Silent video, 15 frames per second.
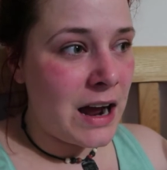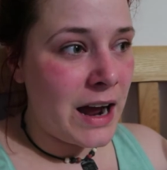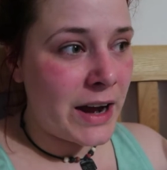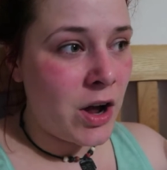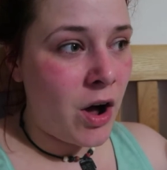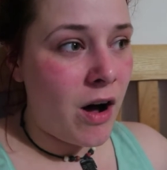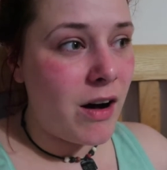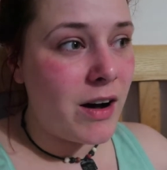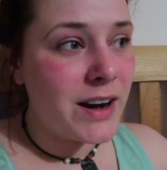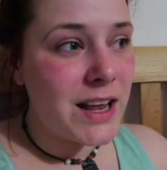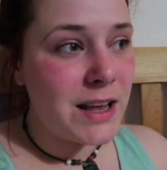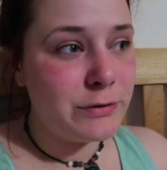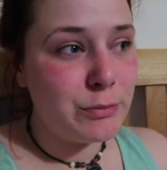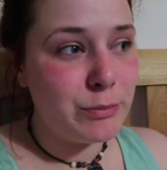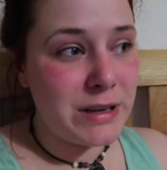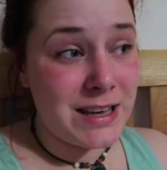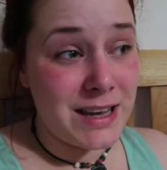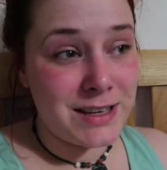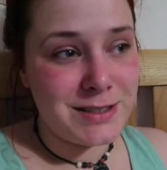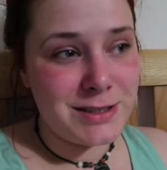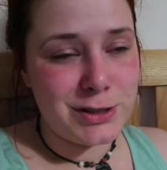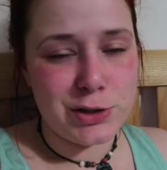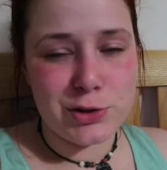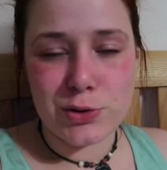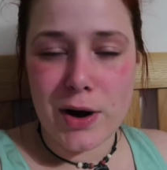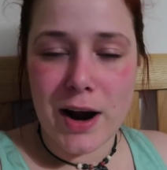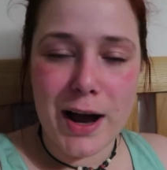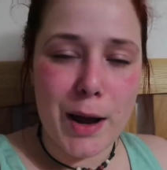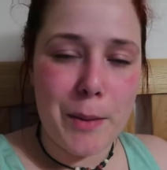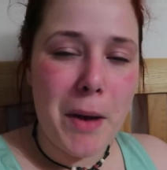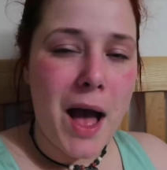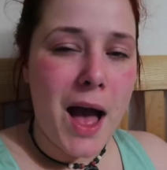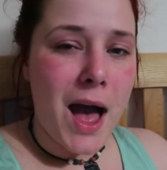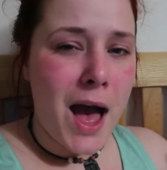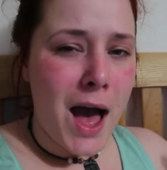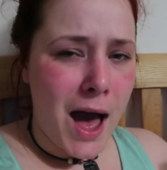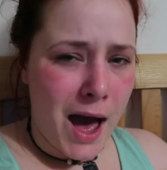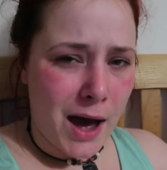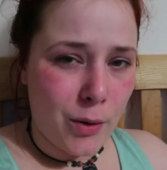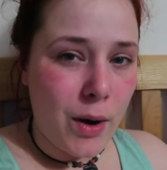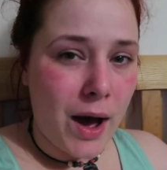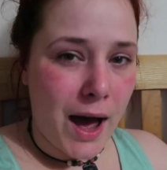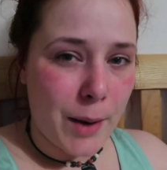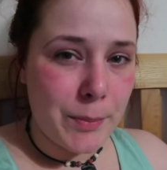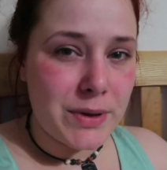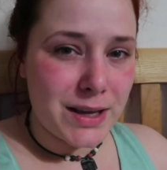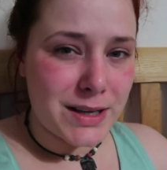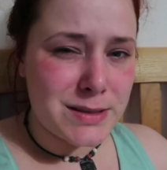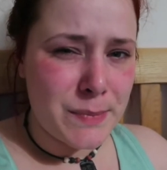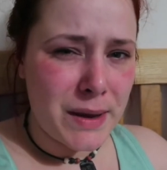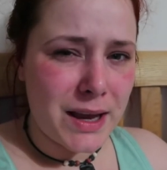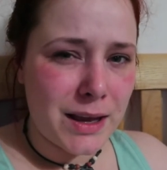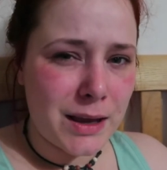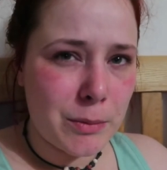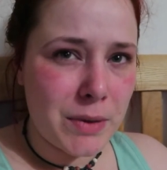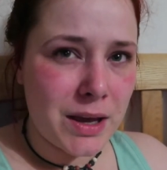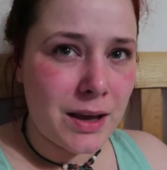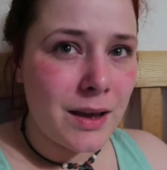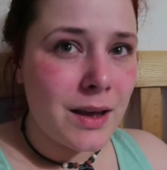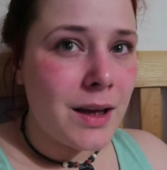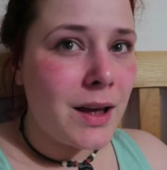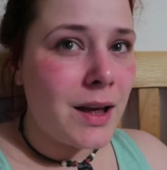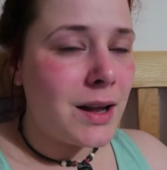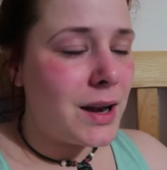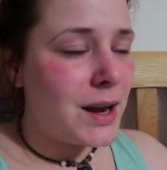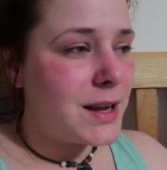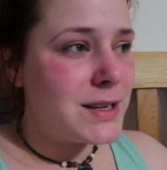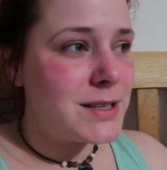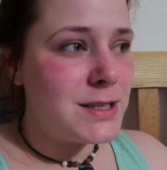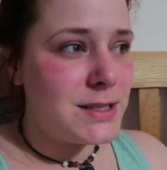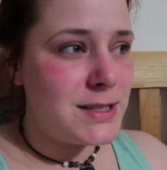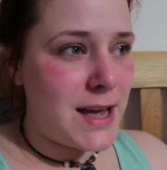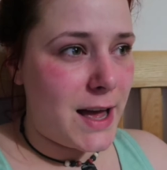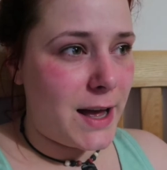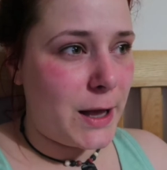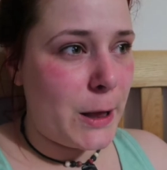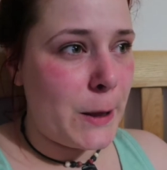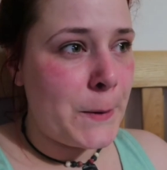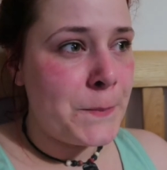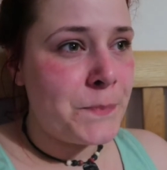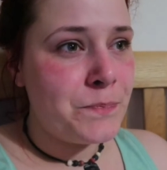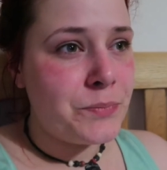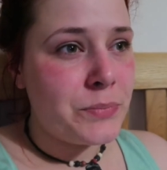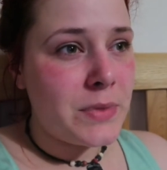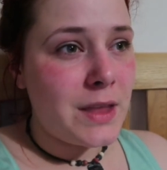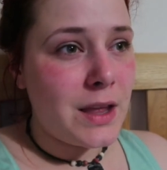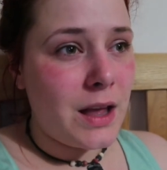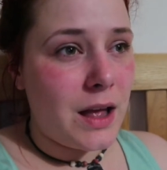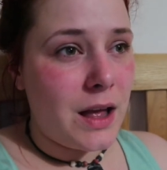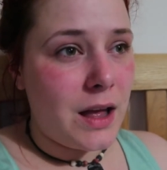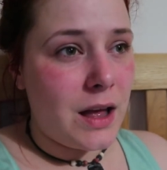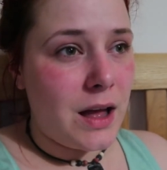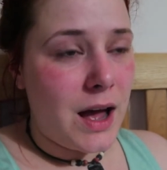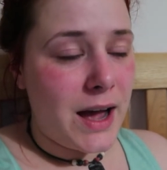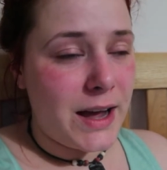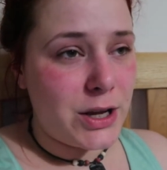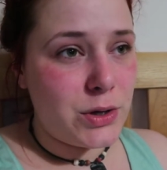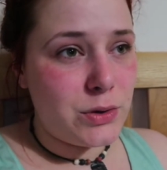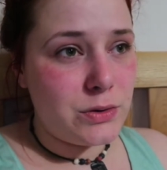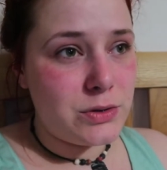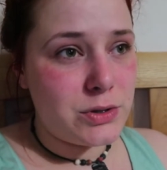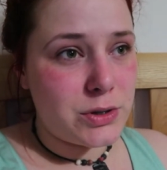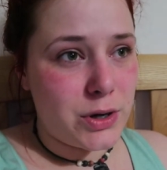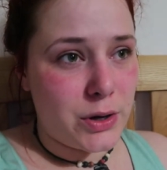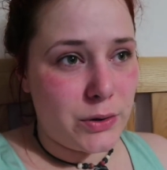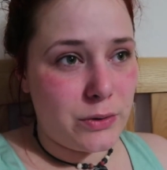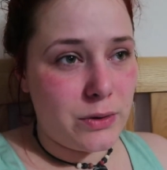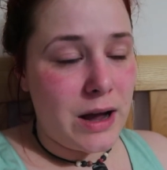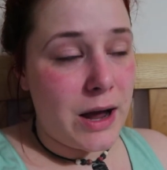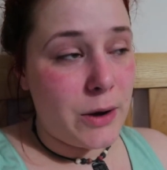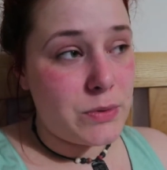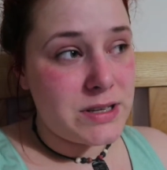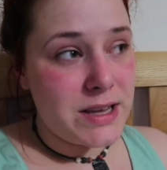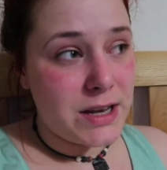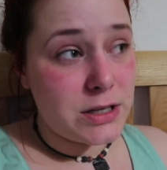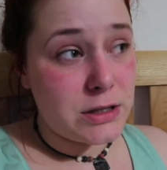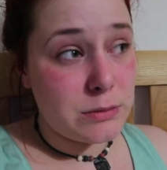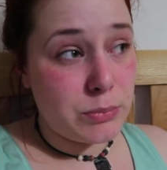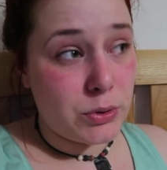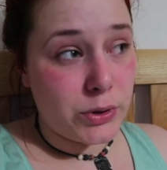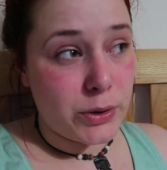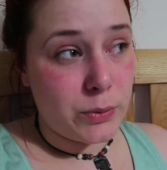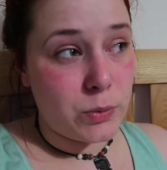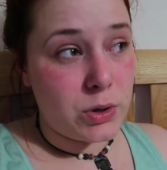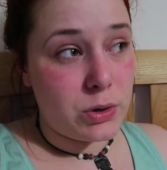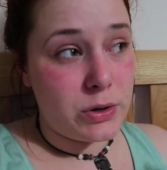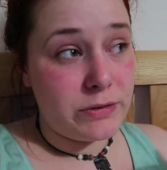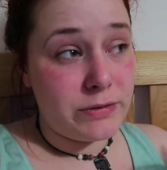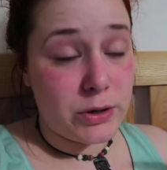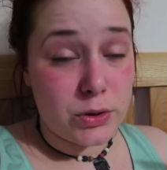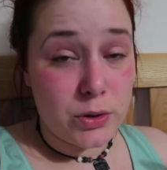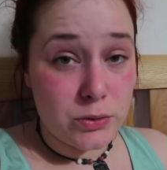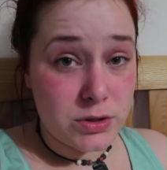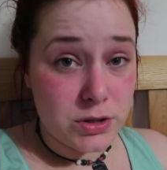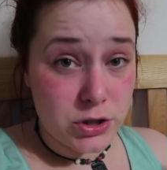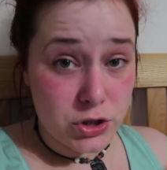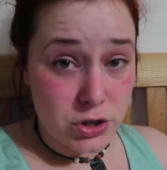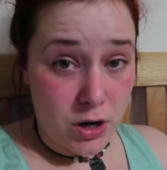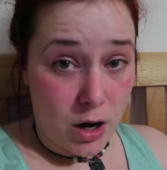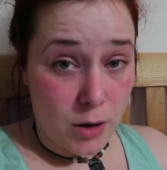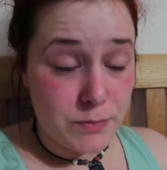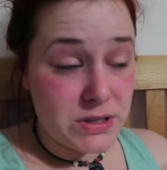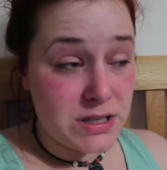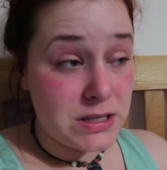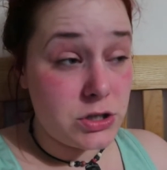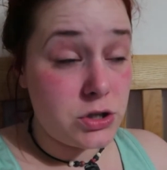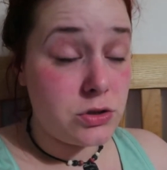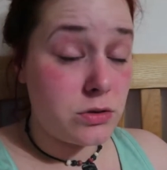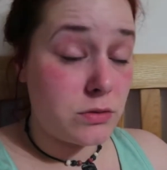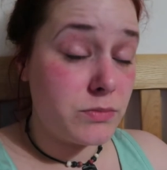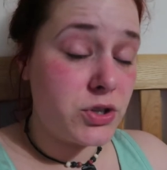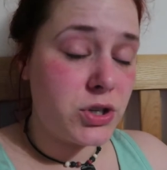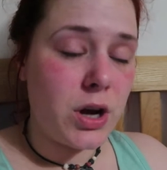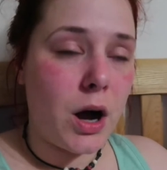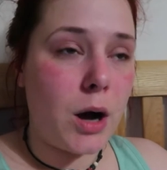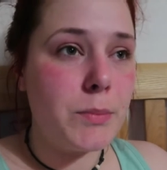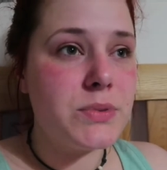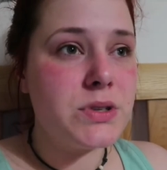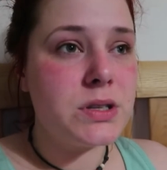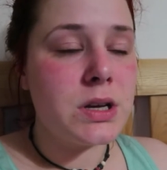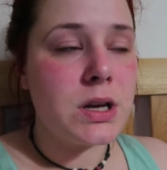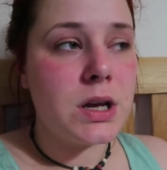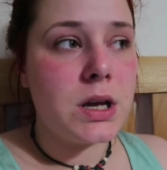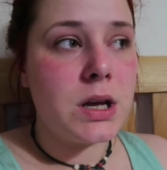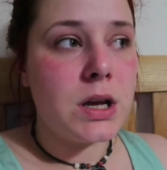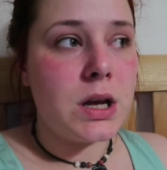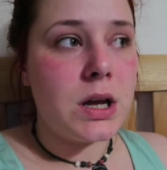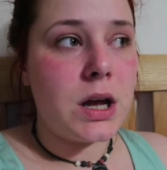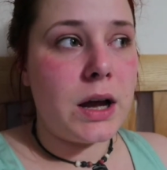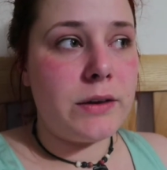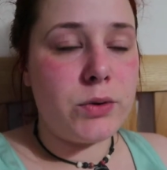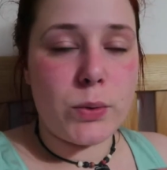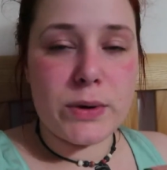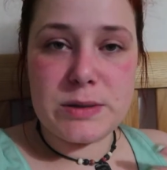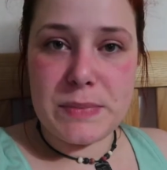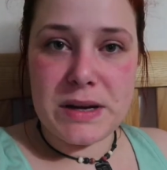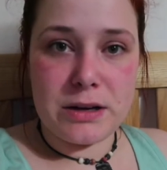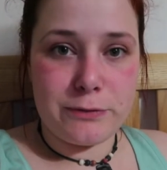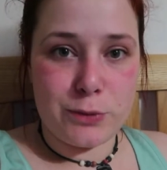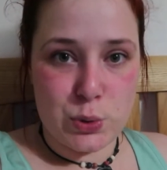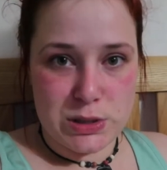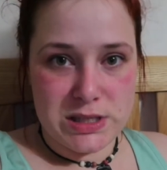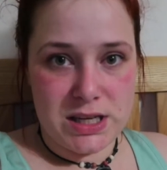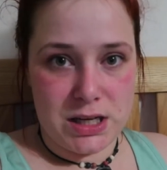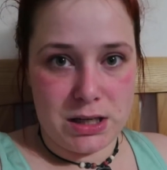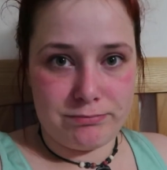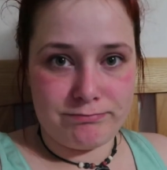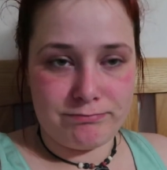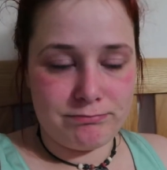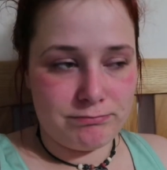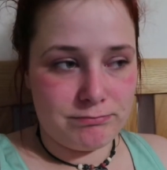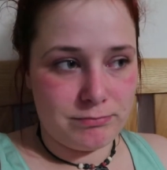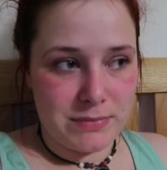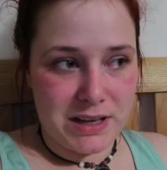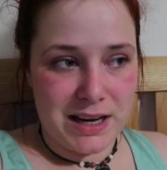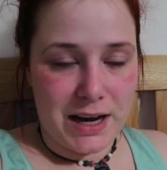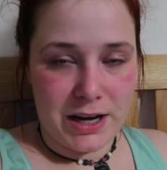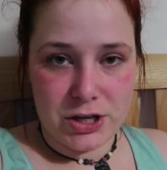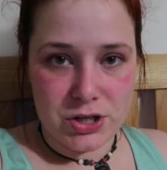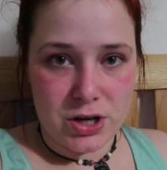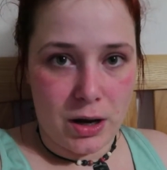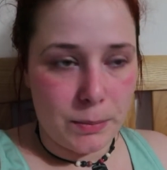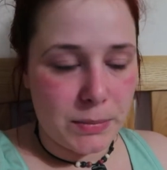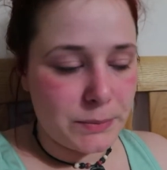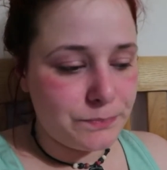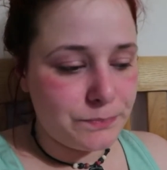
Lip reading: I can't even begin to describe how happy it's making me. Like, today, I was getting to the point where if I'd go to the shops, in some shops, I've always been a 14 in any shop.